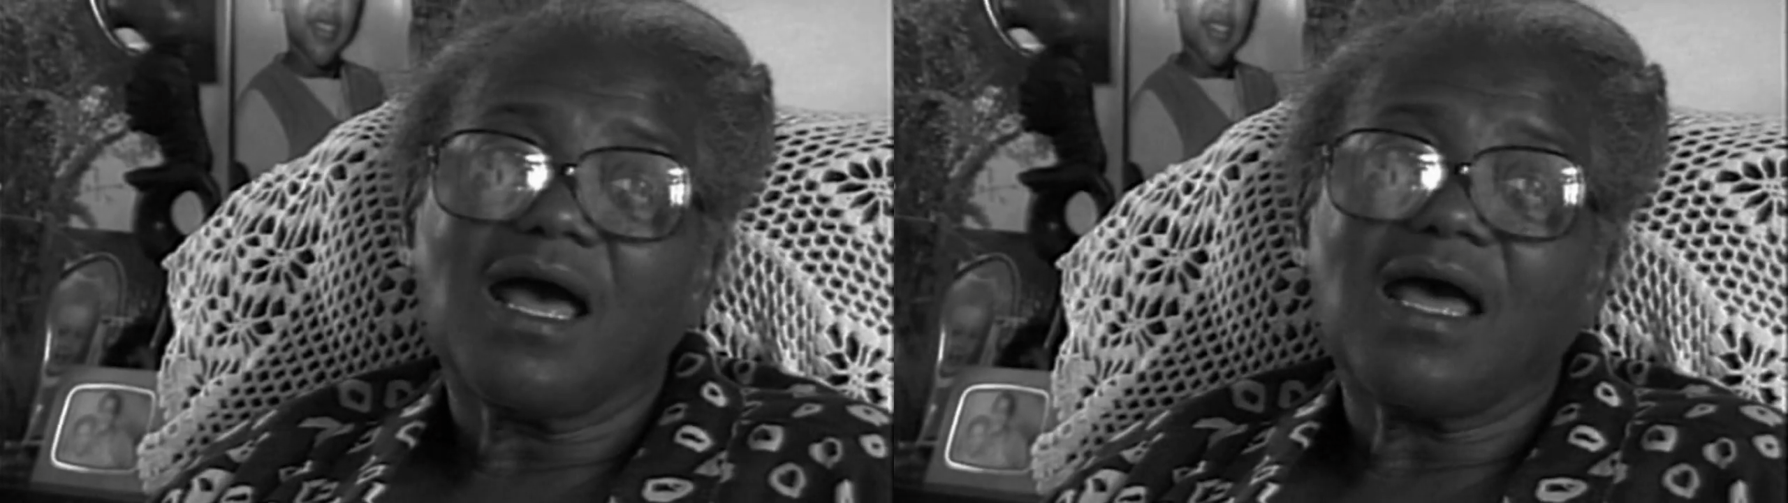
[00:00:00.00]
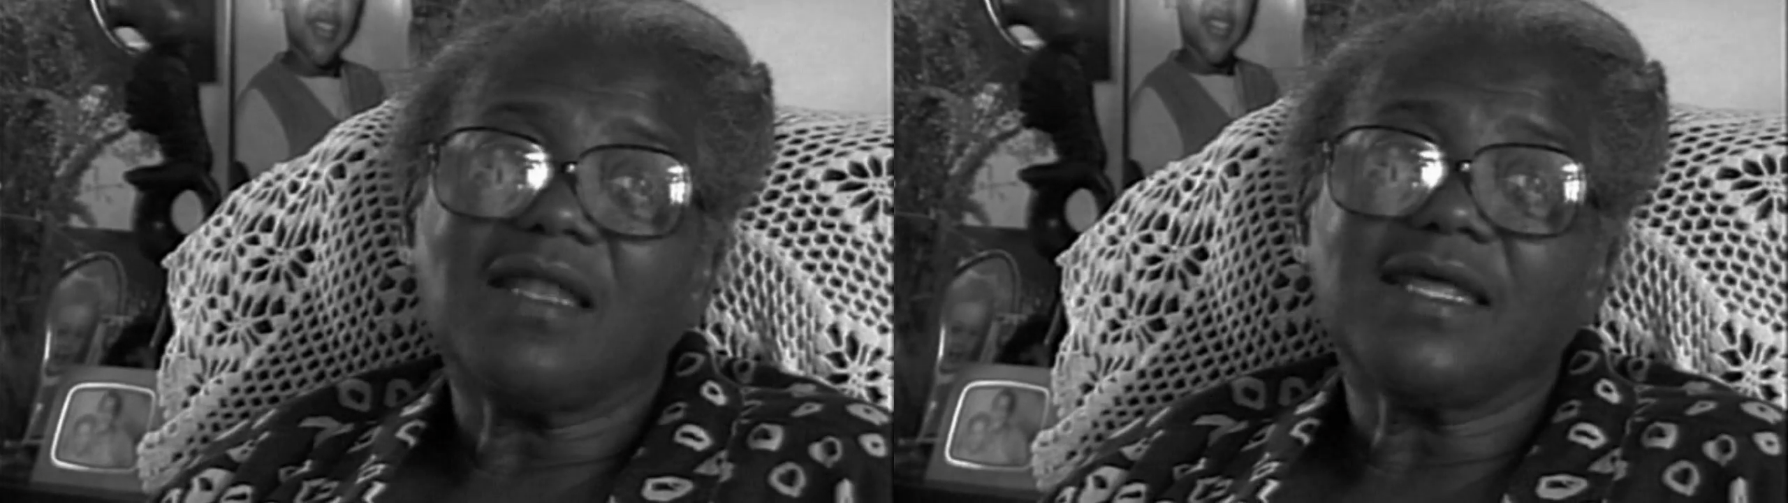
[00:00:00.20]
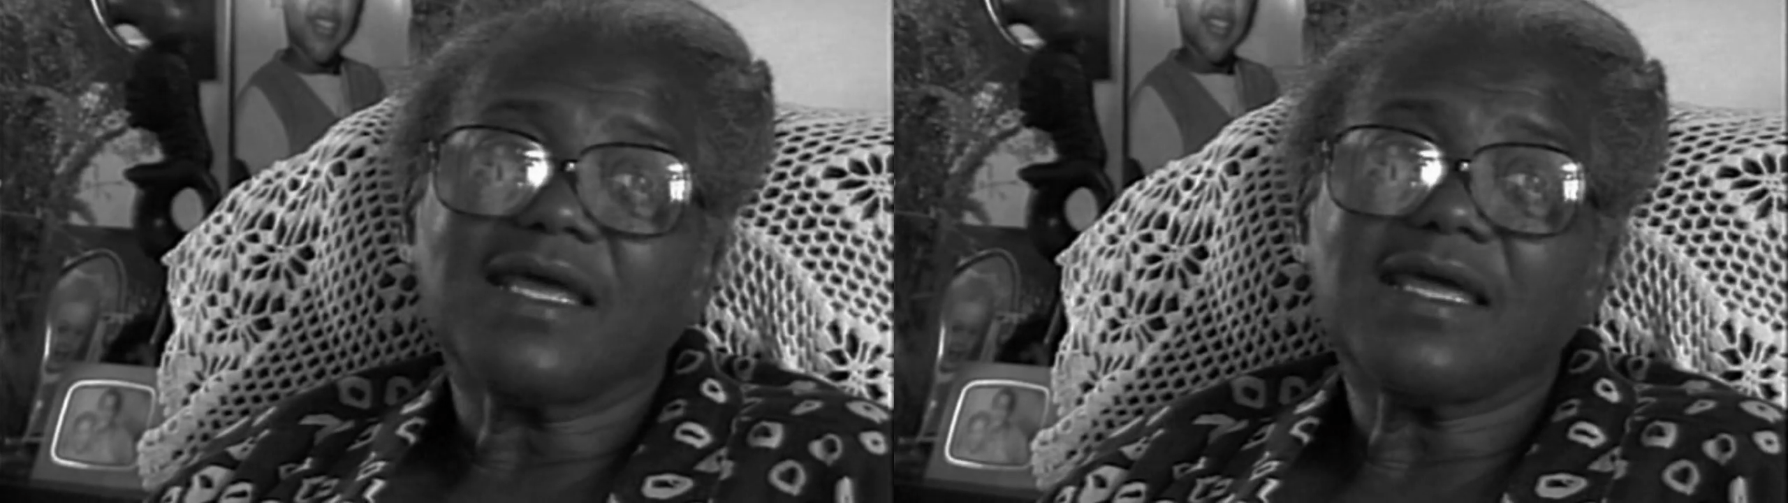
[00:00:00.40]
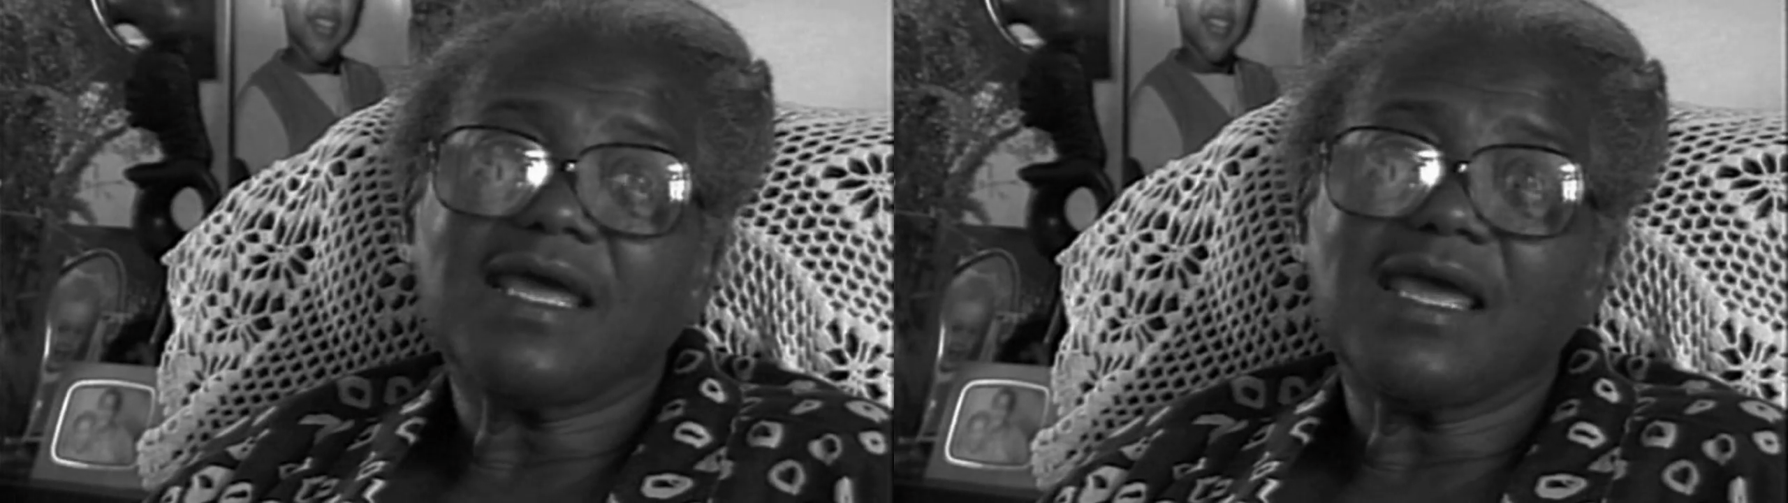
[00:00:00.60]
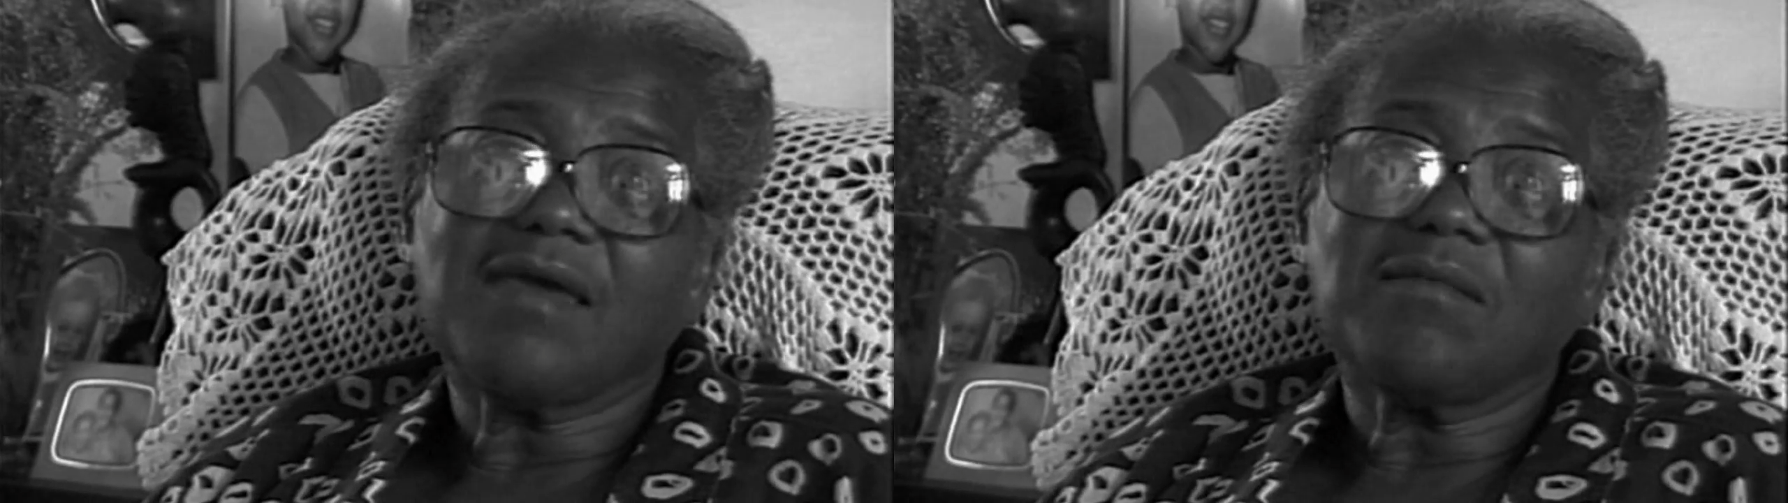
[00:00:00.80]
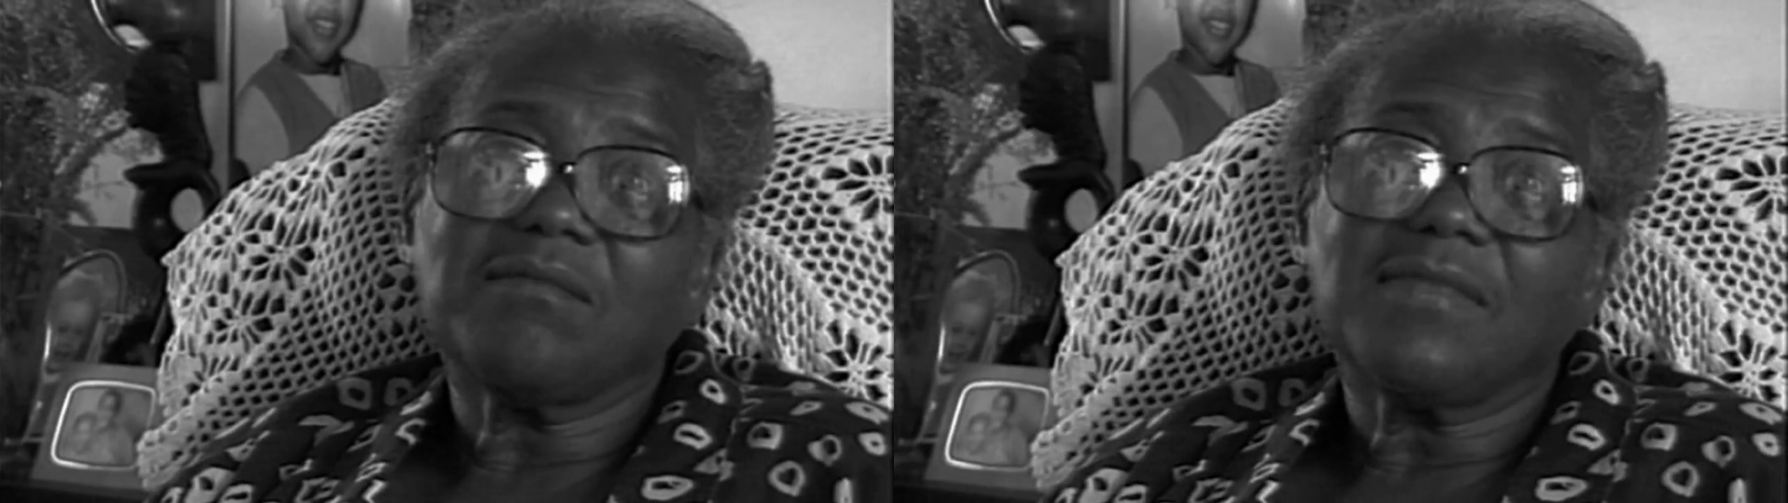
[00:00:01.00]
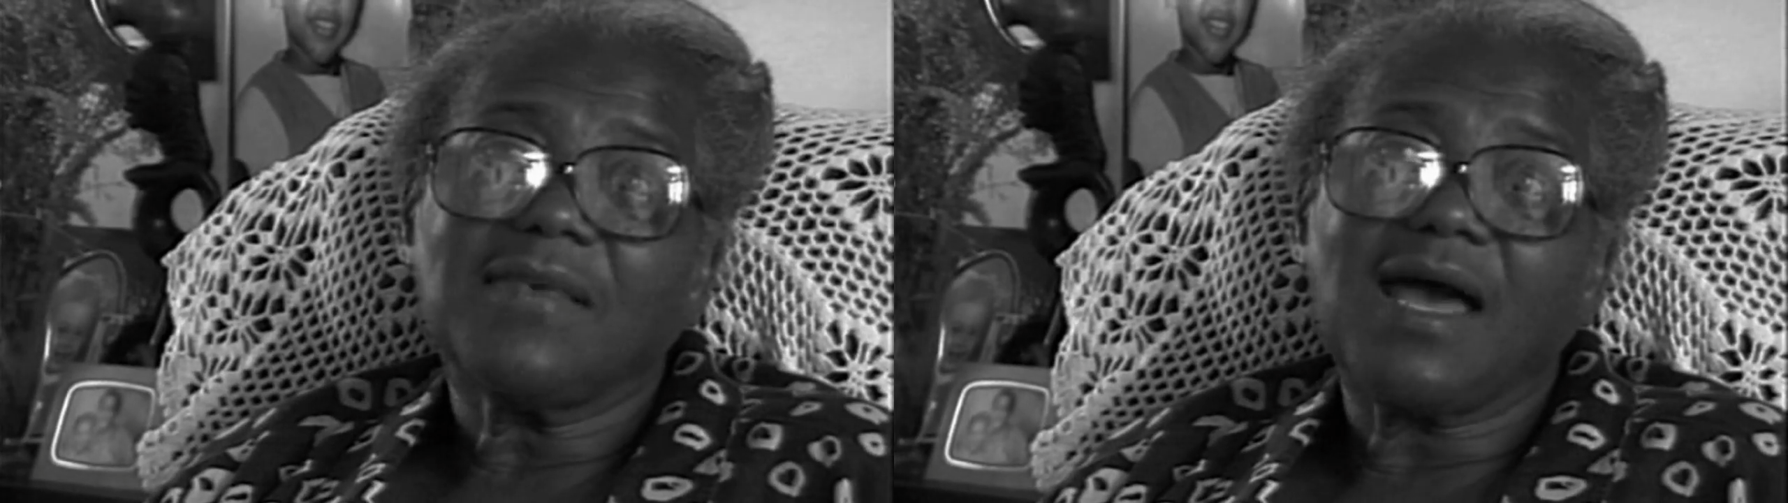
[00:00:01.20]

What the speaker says: and they came.